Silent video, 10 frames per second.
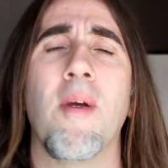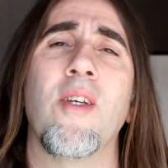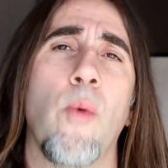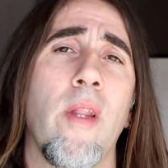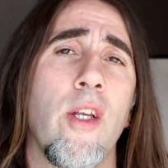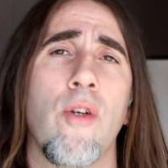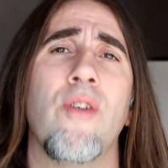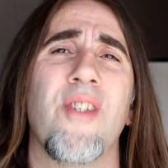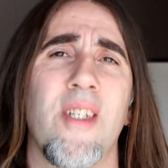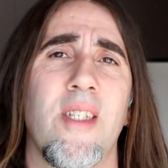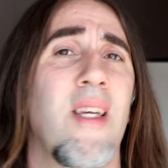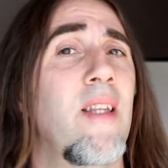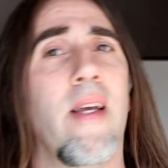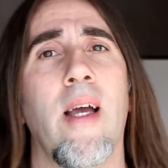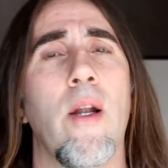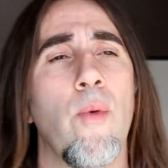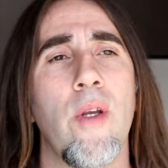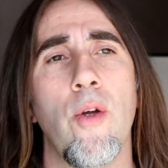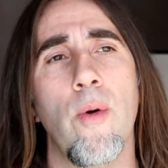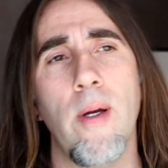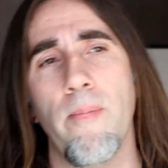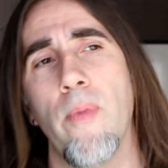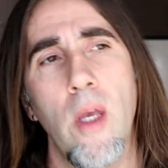because when they turn 16, they got to renew it.